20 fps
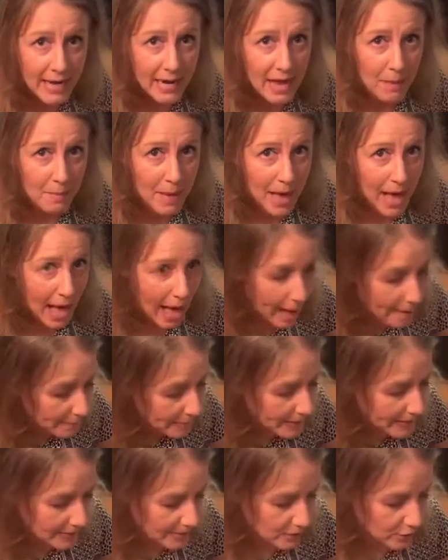I'm
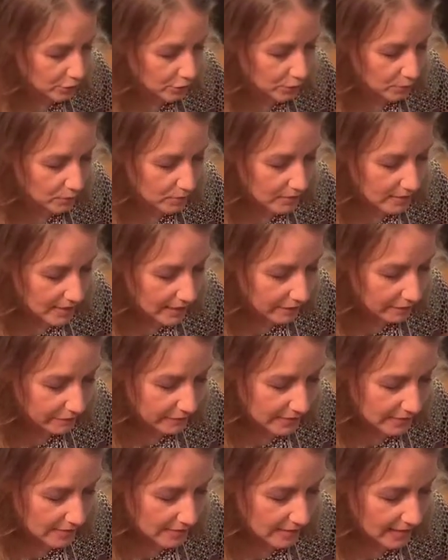happy to delve
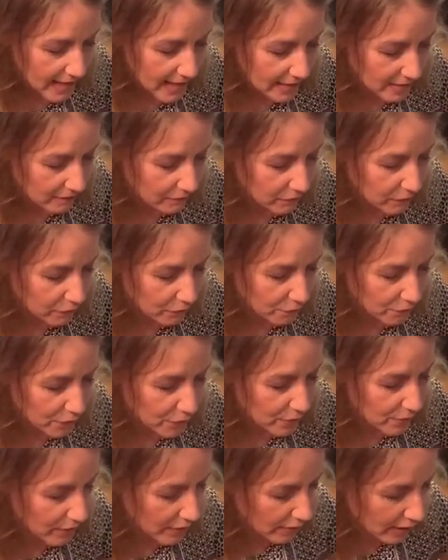into that even
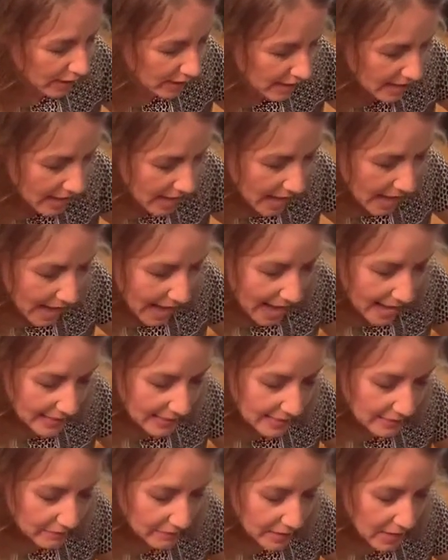further and
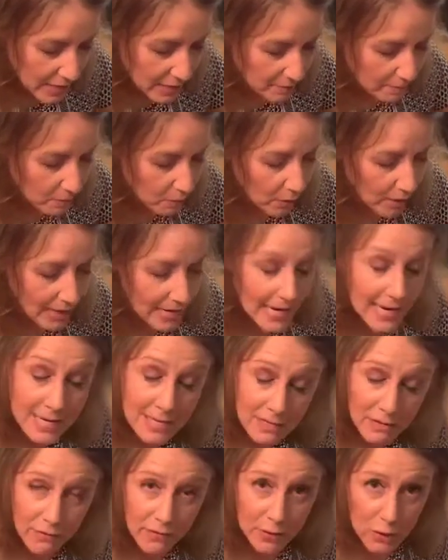even on a more
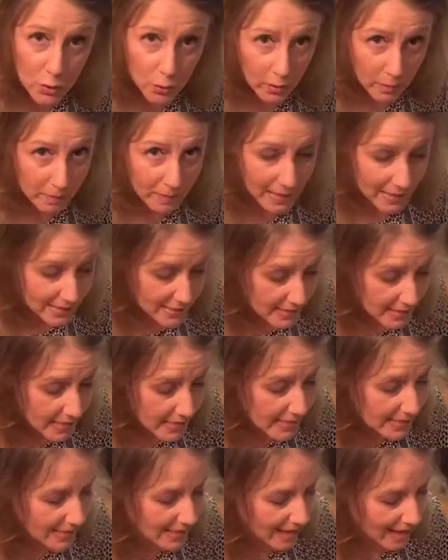individual
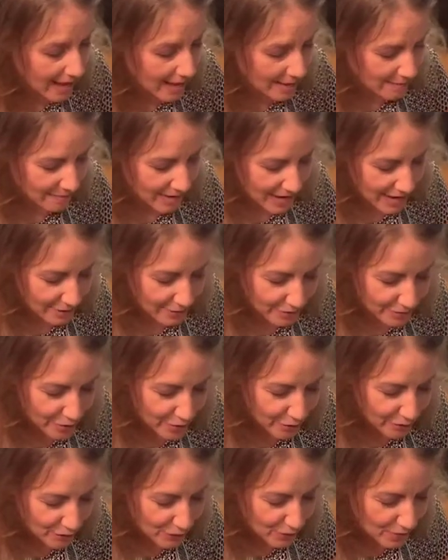basis. I don't know
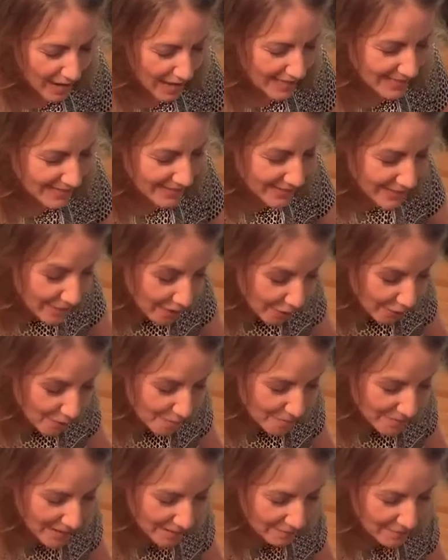if you guys know,
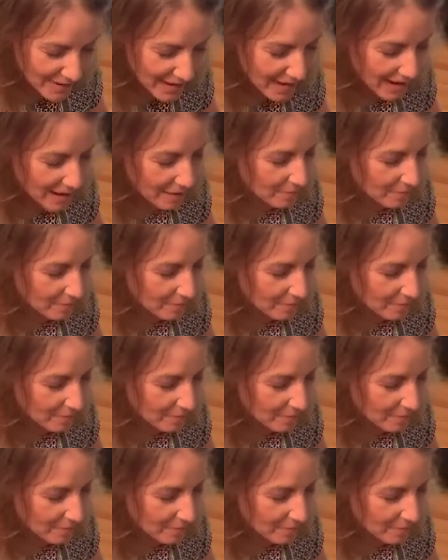but I'm